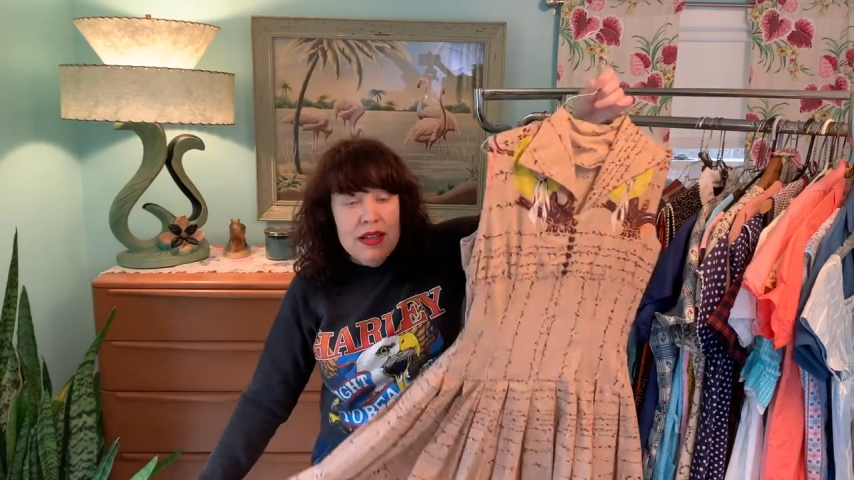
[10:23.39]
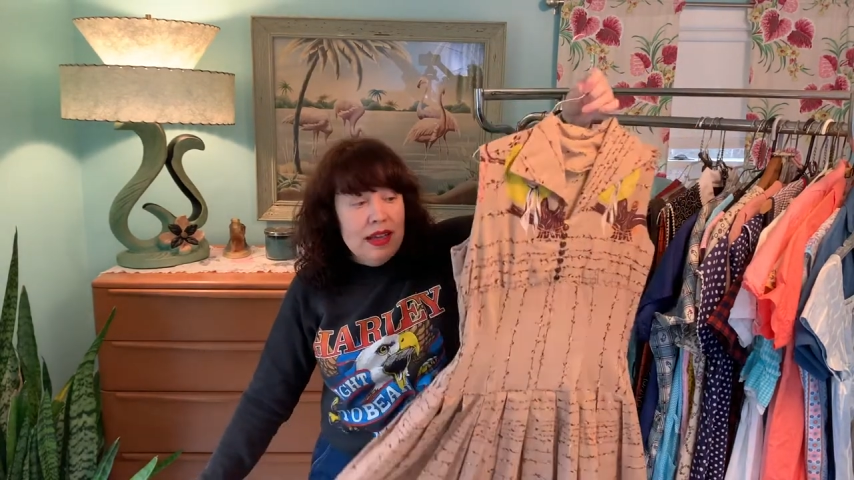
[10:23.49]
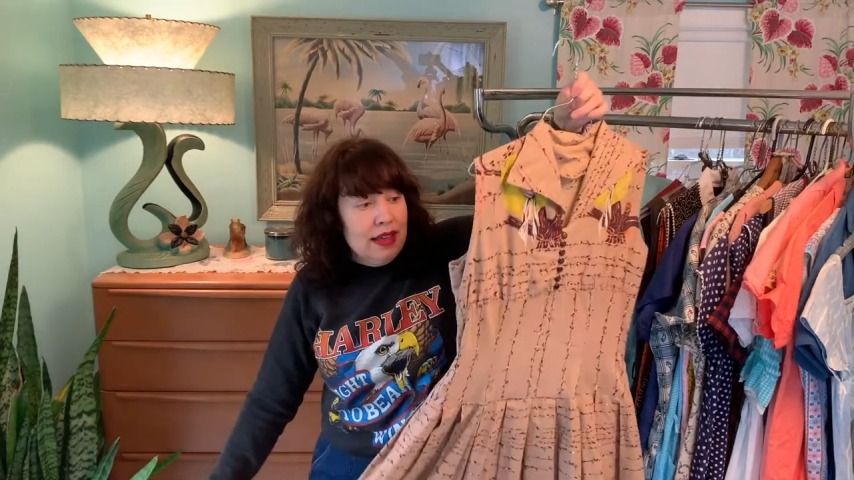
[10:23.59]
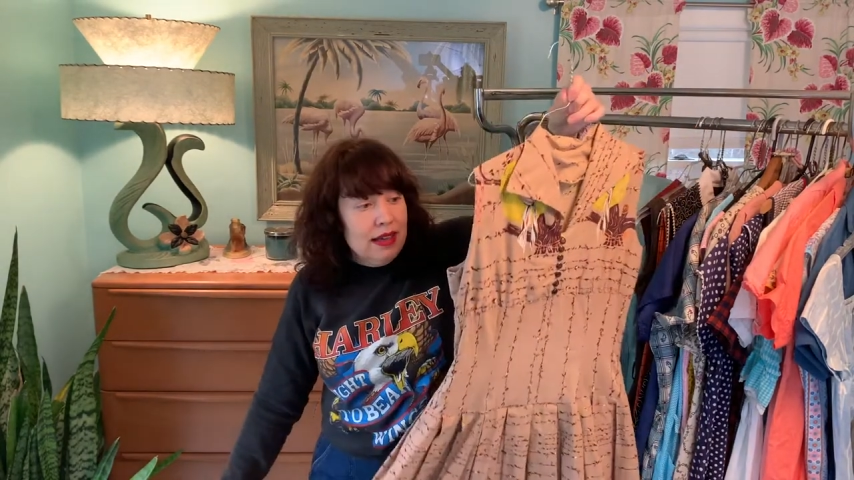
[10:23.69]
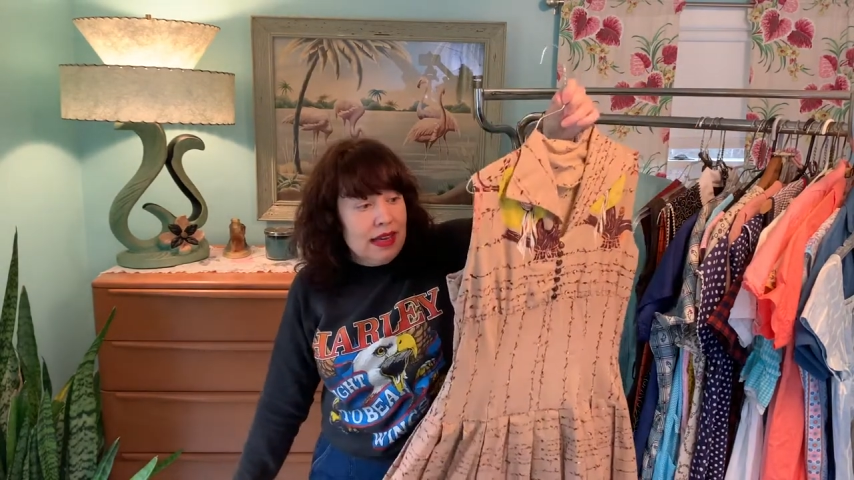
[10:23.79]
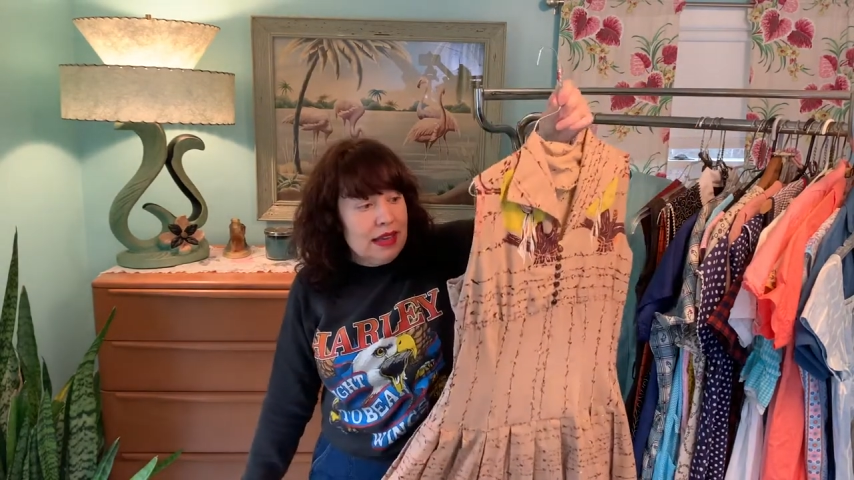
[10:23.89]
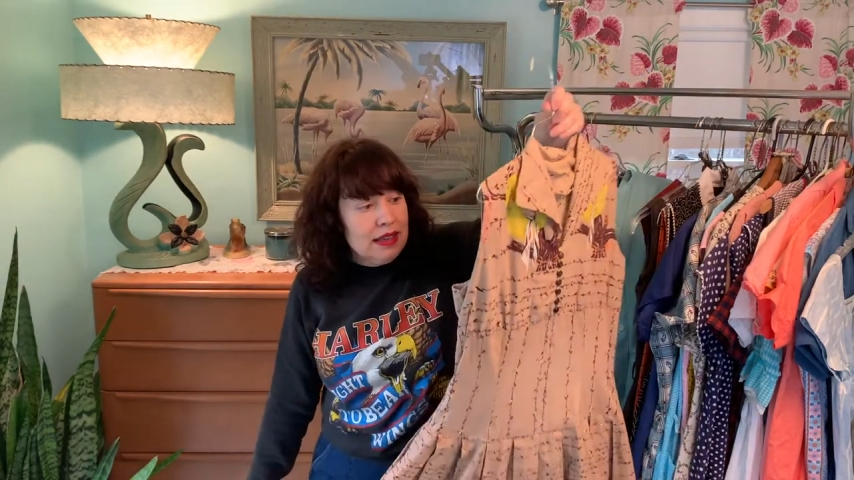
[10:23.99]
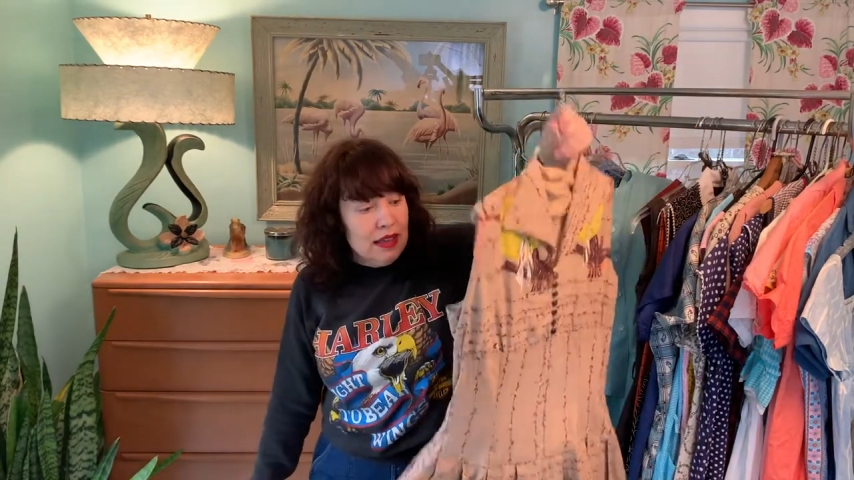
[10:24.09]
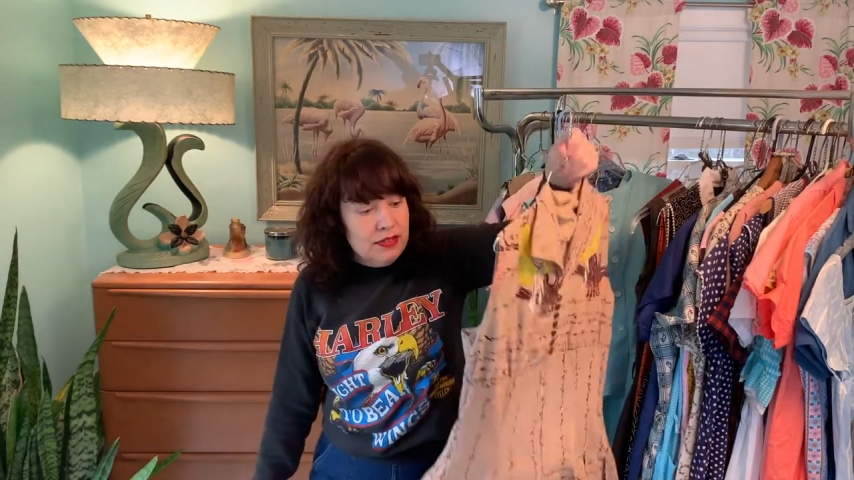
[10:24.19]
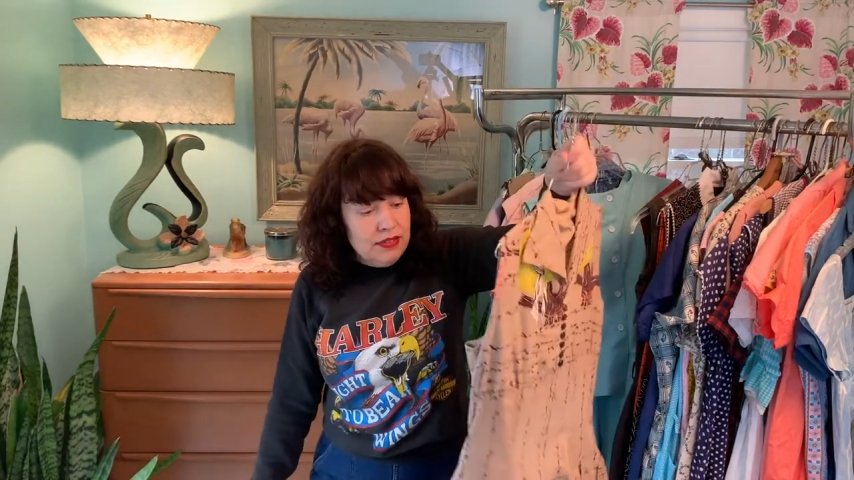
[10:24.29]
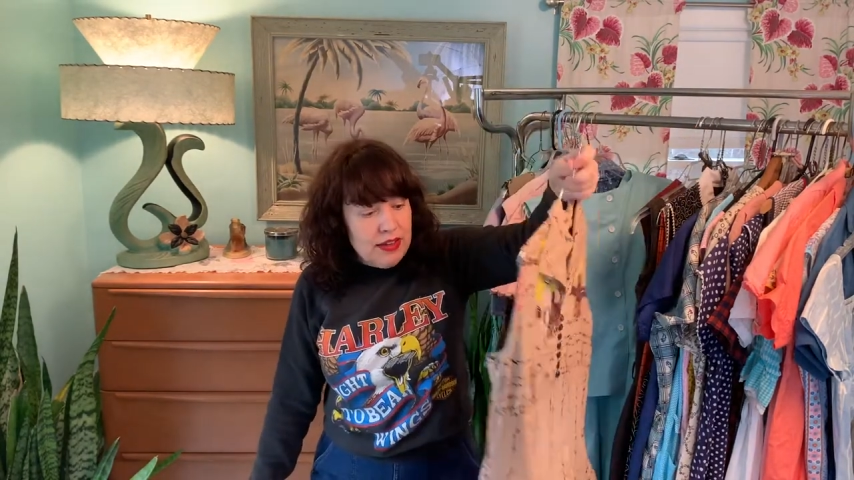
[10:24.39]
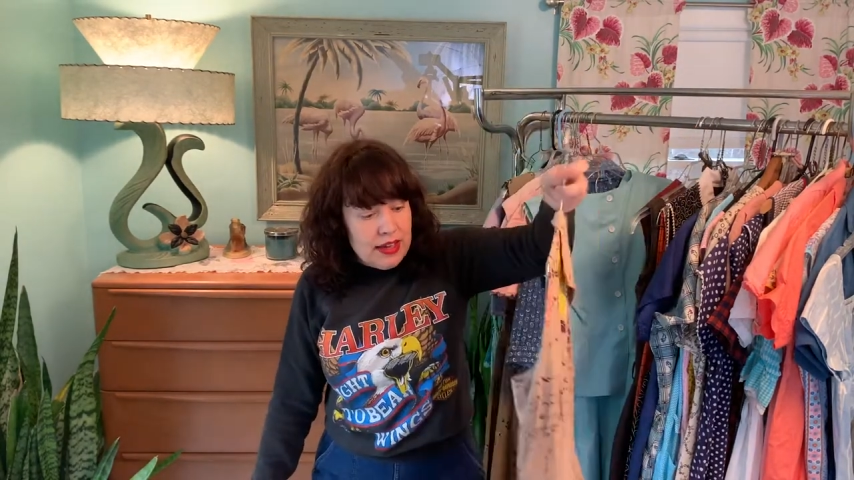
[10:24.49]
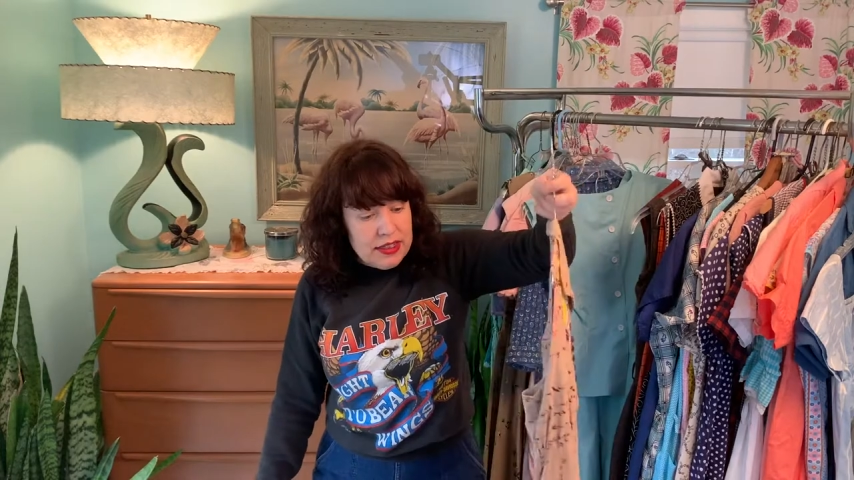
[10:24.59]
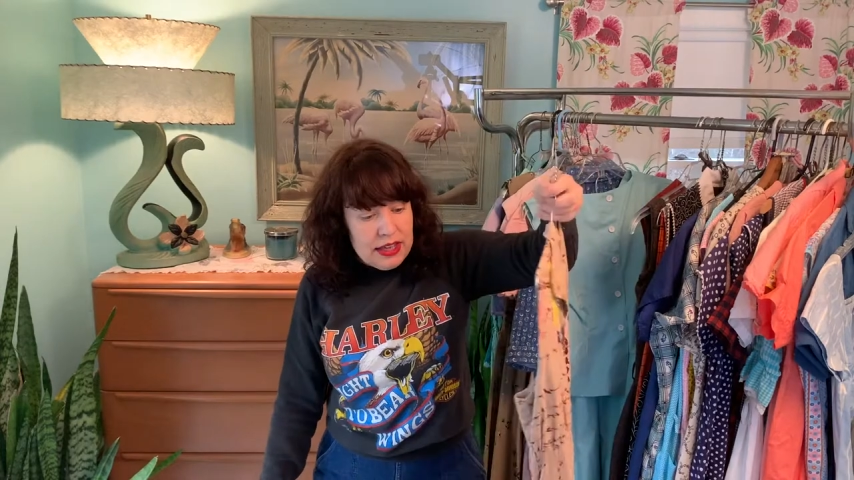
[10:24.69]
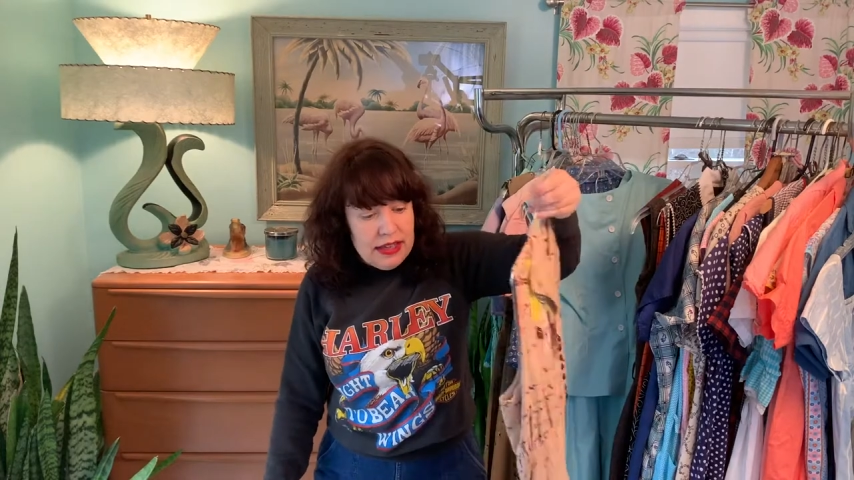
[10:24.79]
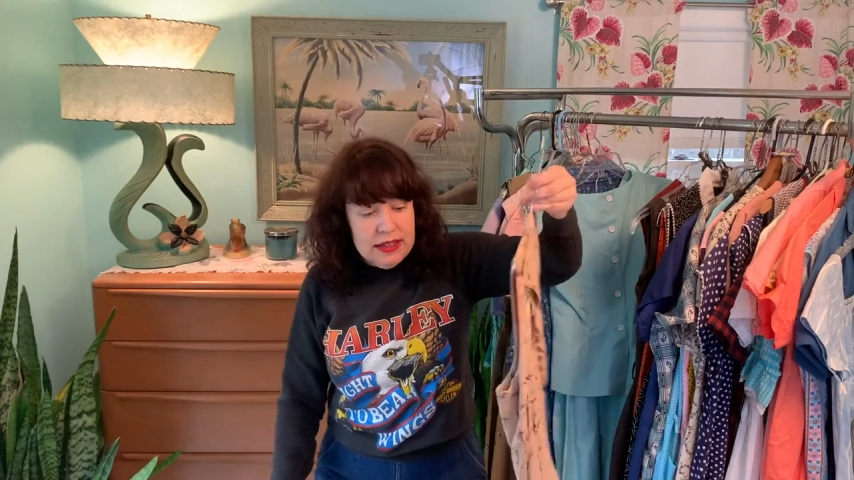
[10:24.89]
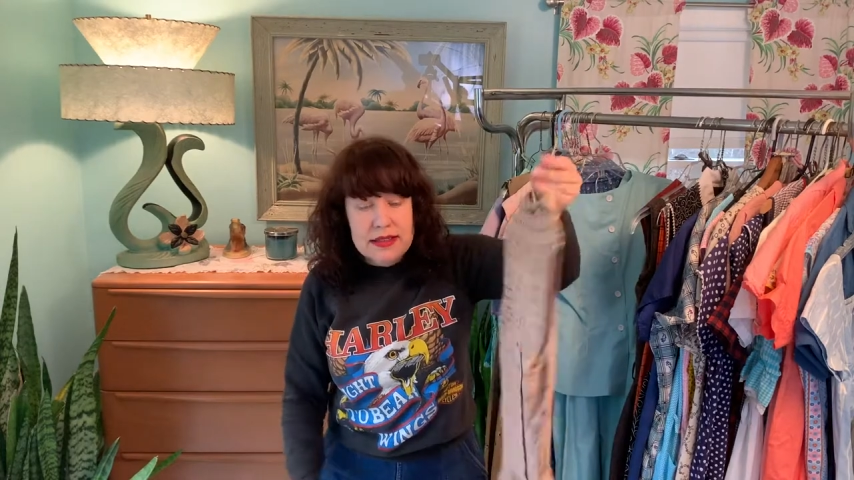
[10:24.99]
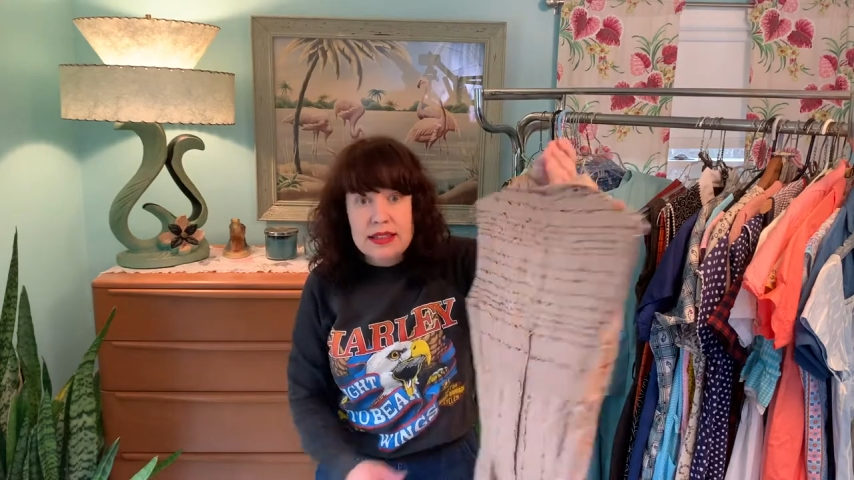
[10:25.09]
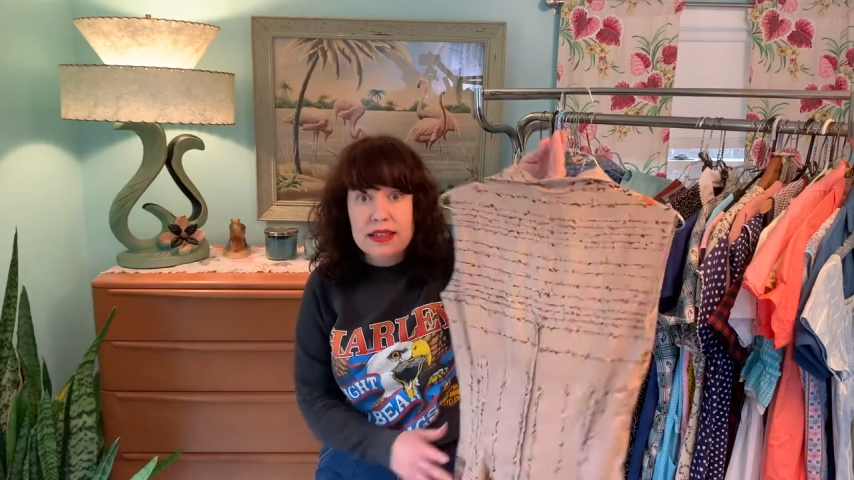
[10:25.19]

And I love the fact that it's in